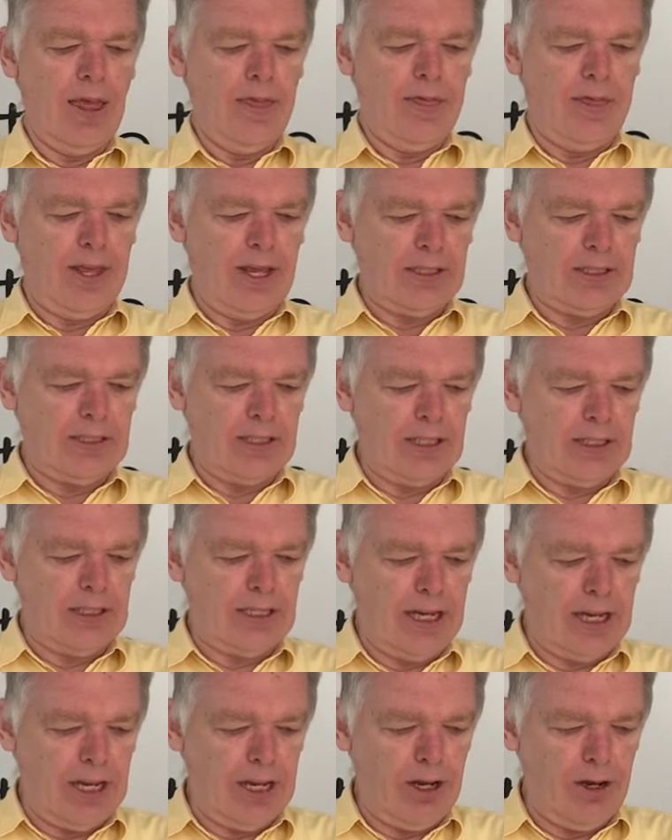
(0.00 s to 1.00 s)
This is
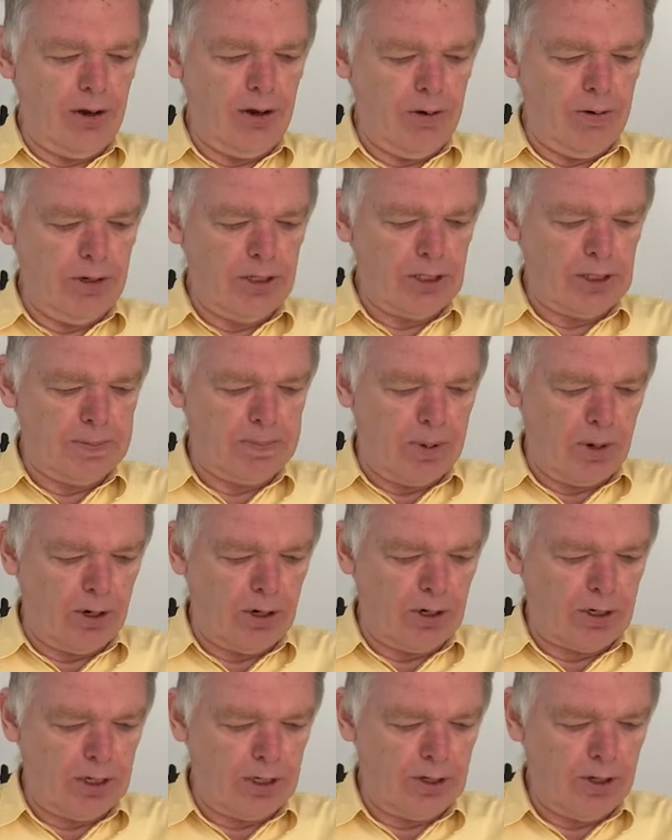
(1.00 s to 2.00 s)
he who is
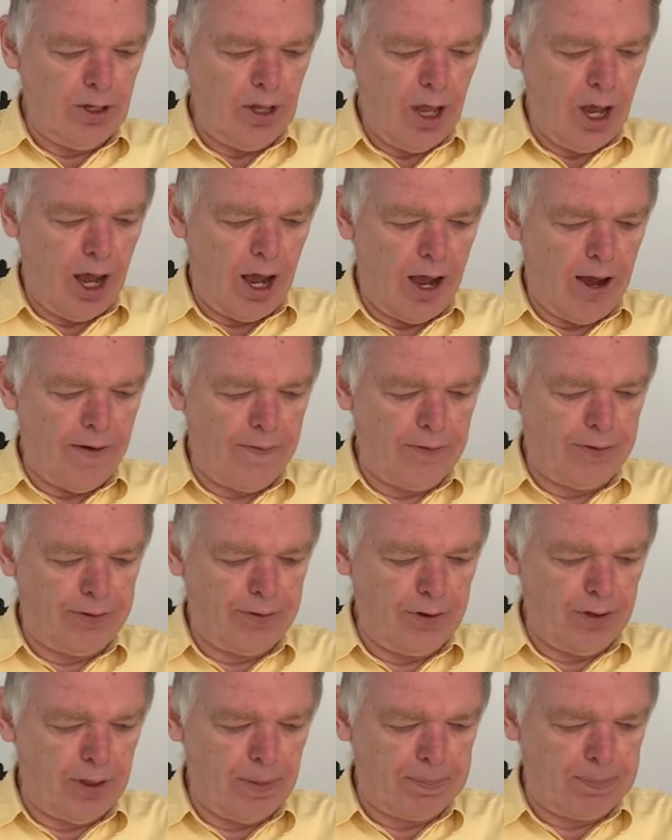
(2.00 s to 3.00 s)
spoken of
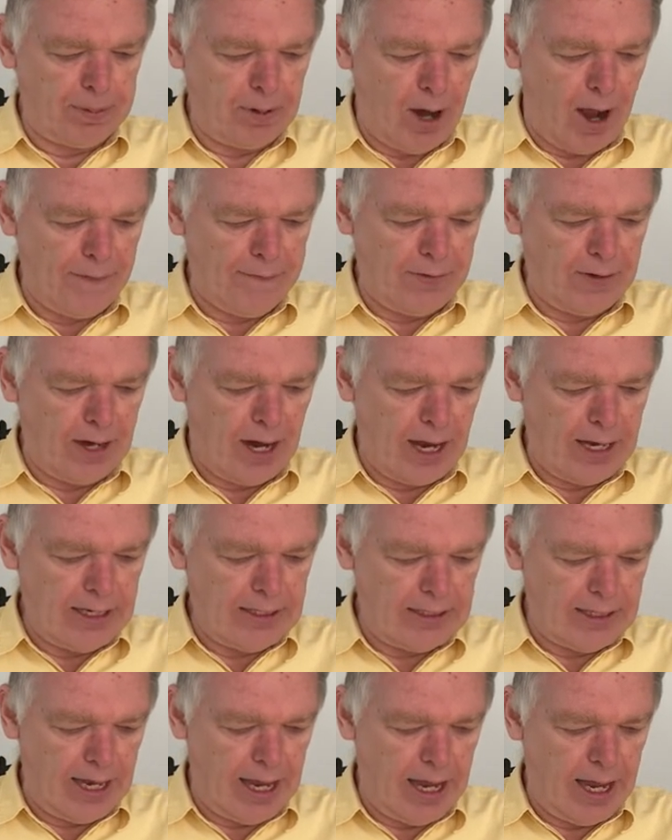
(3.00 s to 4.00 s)
through the prophet
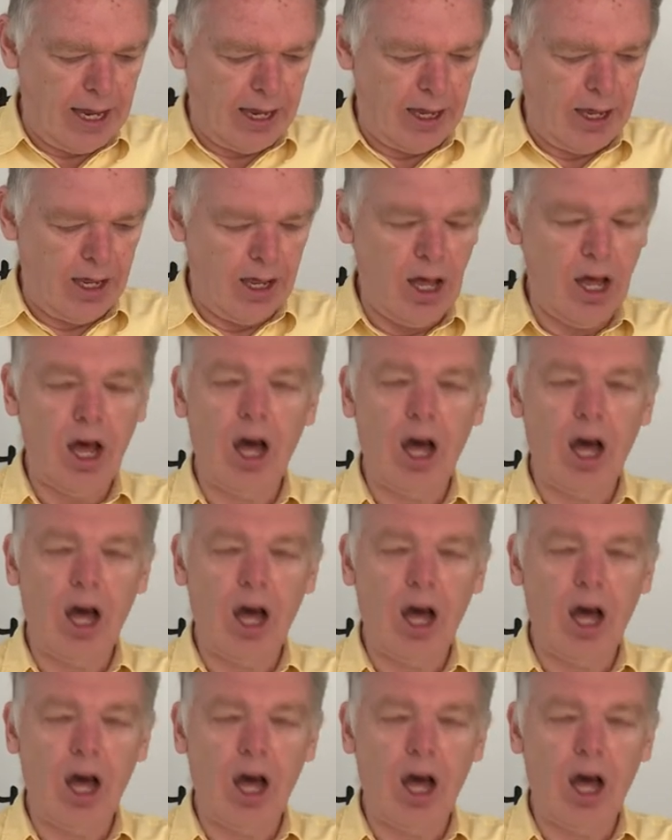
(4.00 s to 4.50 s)
Isaiah,